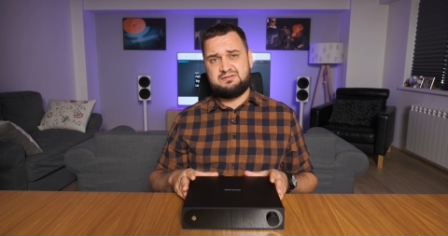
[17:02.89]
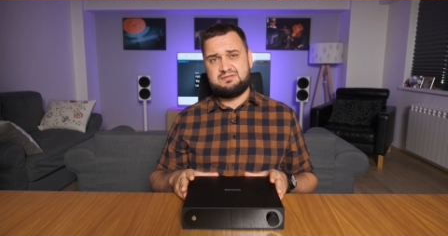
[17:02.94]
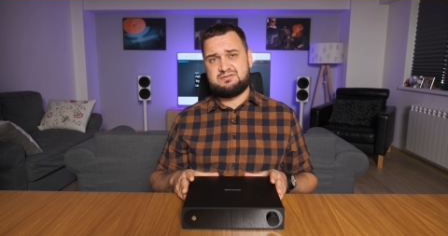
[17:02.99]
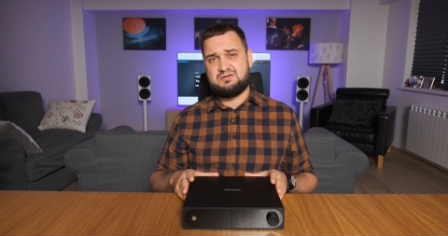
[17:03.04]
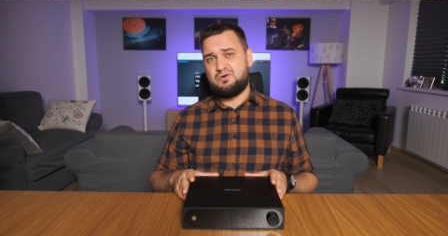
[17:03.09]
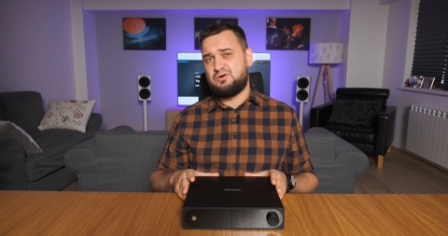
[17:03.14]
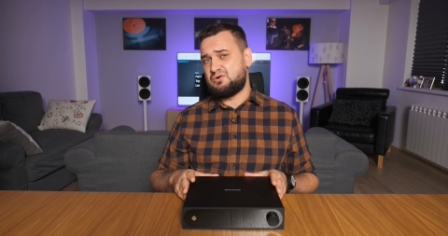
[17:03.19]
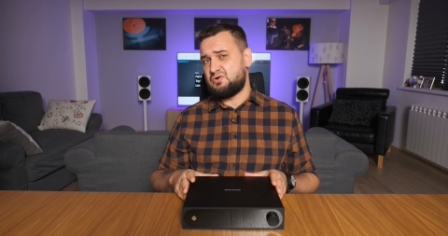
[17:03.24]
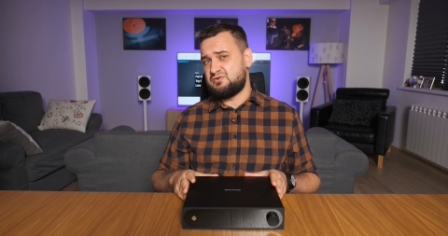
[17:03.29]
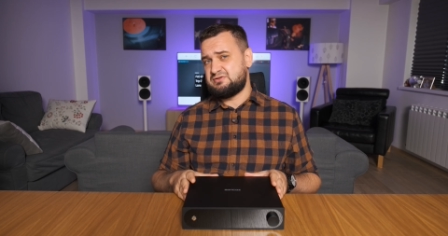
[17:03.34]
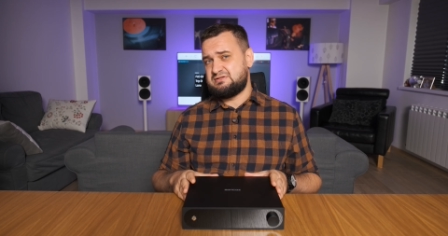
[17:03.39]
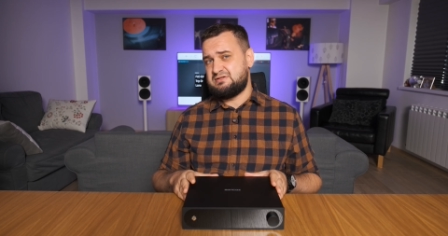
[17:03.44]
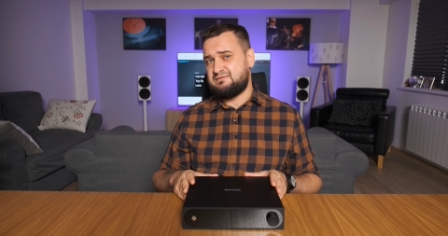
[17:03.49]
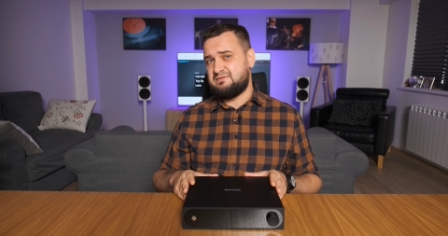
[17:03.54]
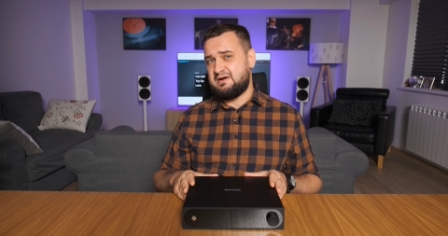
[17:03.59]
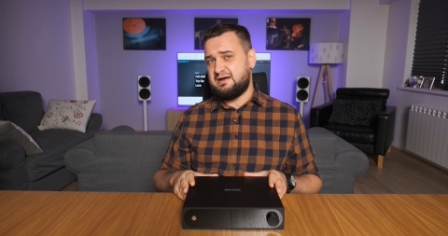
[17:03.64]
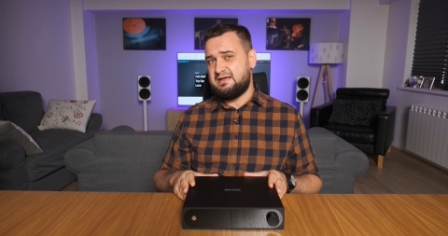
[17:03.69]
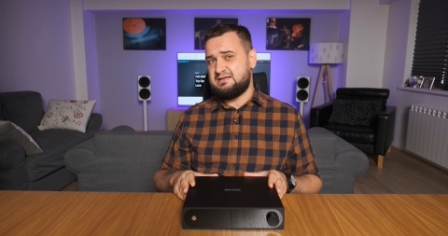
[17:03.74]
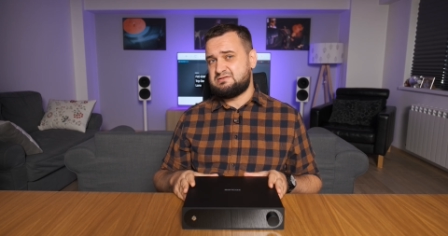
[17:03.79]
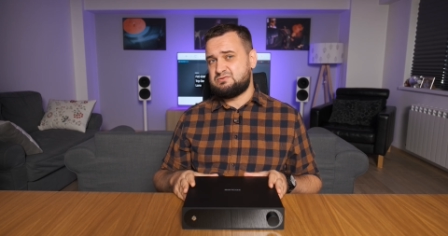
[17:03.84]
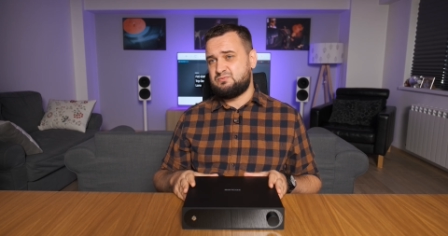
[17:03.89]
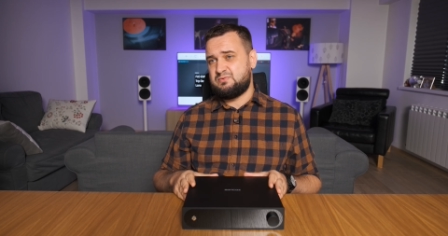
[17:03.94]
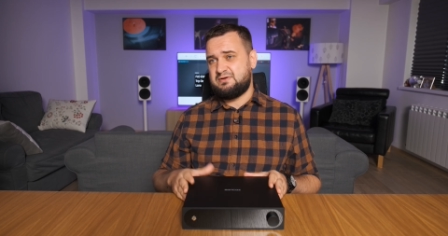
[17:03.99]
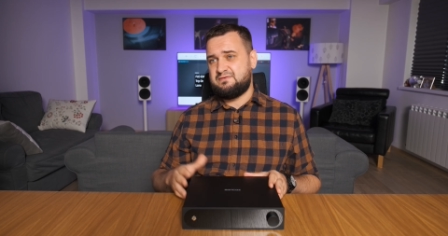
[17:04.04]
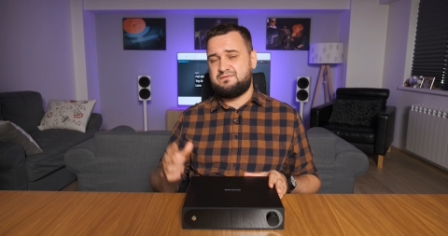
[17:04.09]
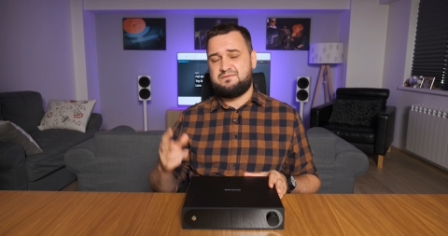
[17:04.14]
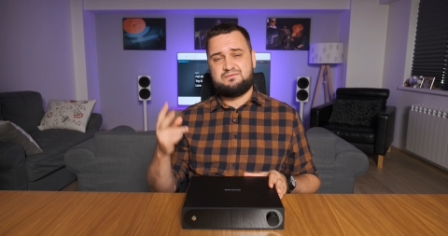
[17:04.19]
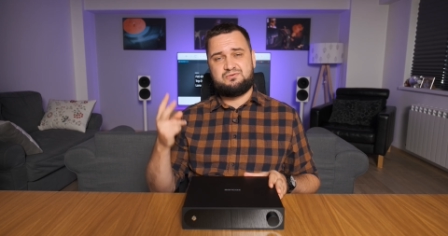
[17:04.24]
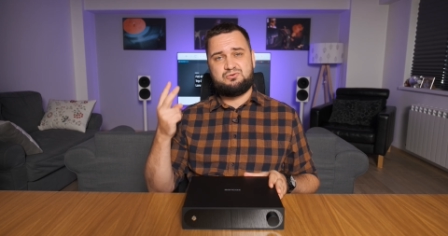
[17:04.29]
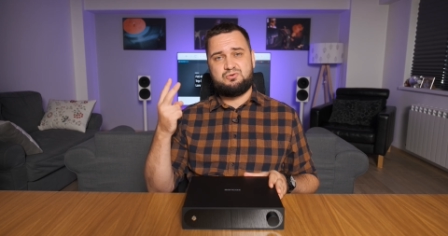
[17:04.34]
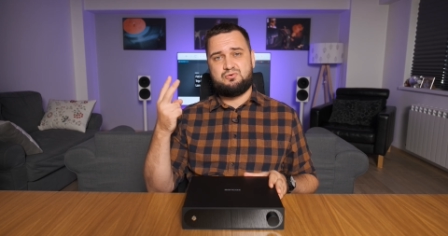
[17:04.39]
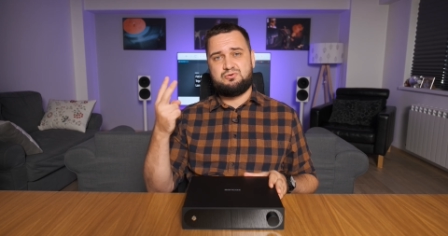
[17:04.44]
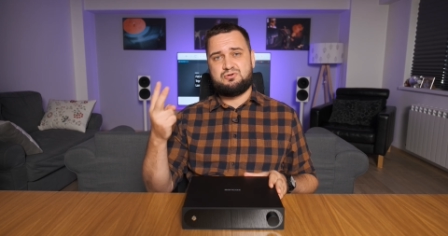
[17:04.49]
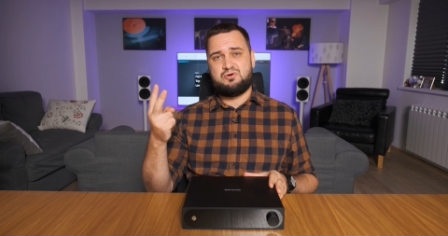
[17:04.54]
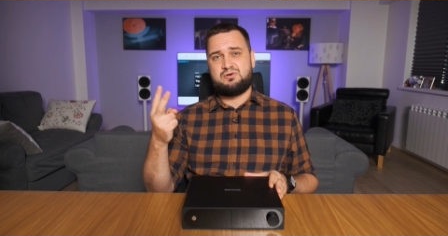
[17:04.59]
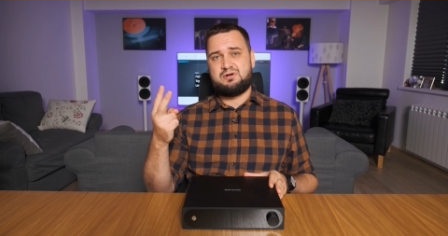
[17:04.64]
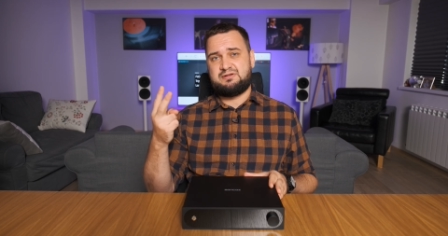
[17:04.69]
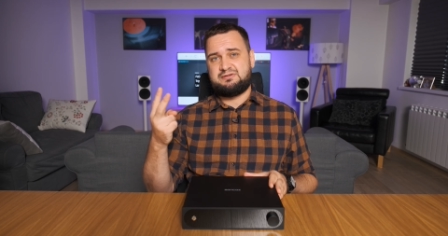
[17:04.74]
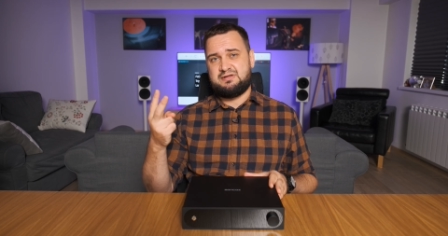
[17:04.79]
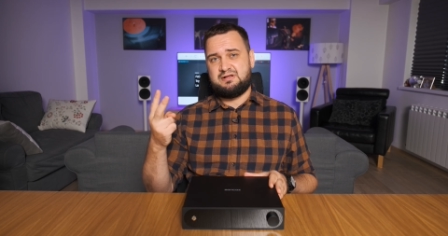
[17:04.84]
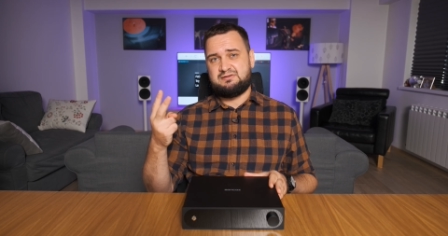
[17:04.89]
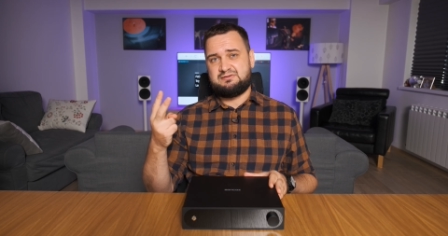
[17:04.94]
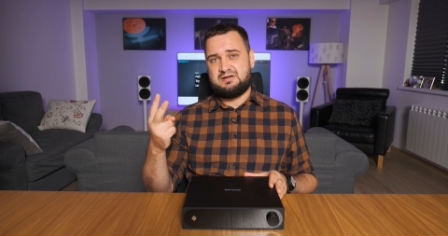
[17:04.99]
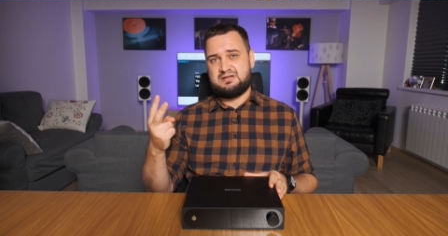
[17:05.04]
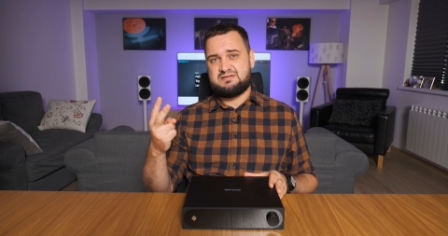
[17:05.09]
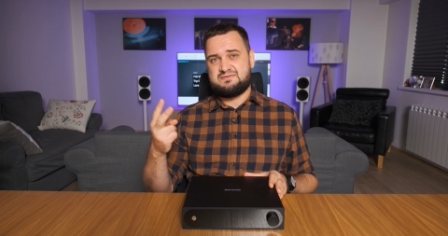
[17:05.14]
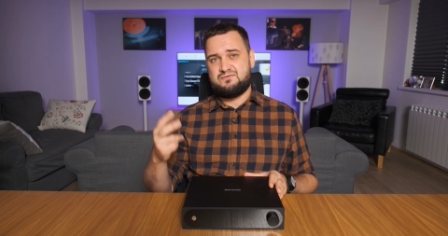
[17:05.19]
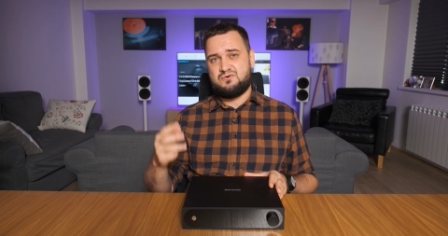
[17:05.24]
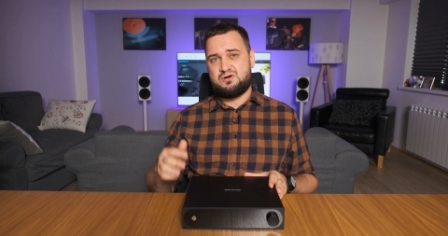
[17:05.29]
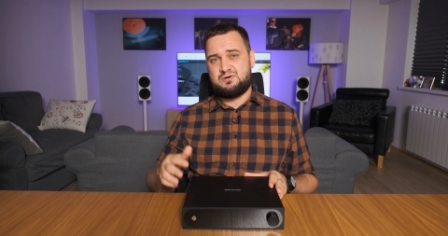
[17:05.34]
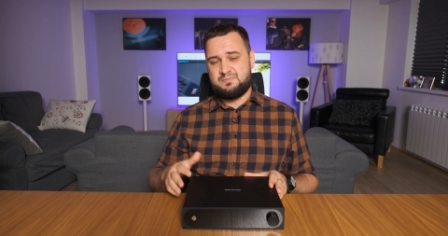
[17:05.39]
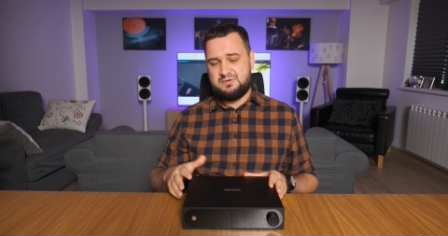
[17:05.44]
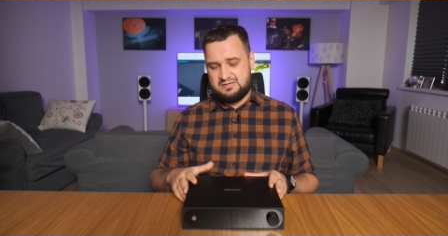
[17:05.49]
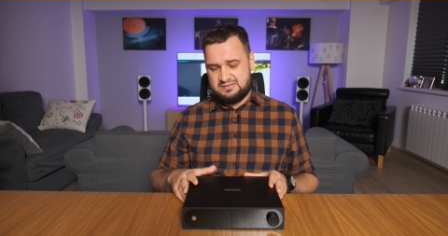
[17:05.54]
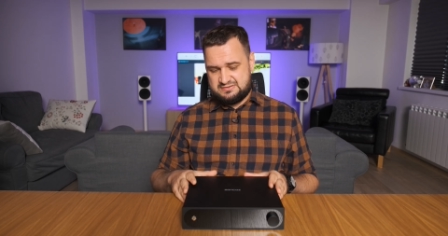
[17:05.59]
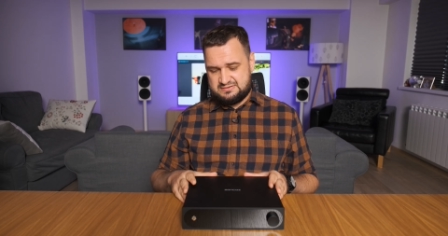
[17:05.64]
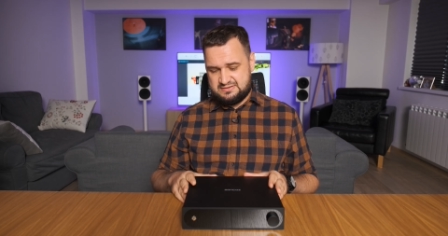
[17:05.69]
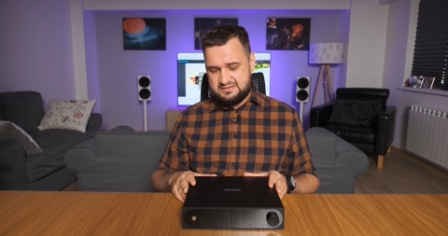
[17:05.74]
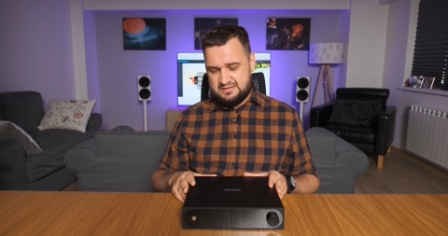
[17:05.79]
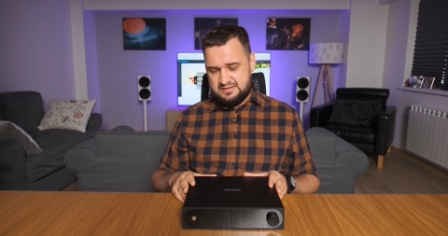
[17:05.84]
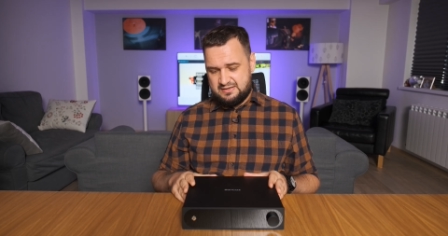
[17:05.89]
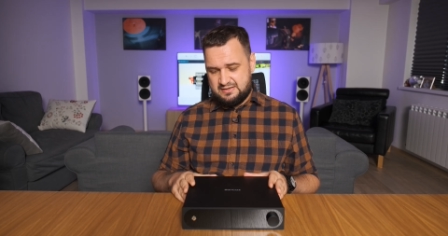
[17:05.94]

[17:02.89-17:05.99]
Soncoz device with 2 Noratel transformers,